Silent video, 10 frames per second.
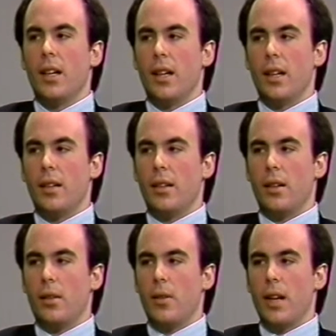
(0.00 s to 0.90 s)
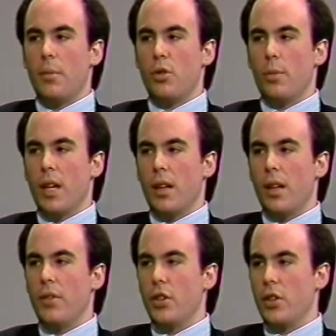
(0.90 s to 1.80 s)
it right up to about
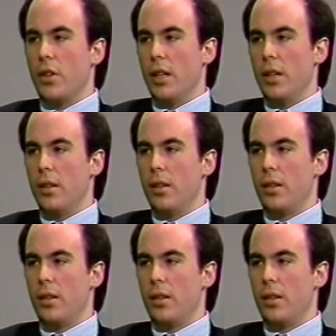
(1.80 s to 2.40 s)
11:30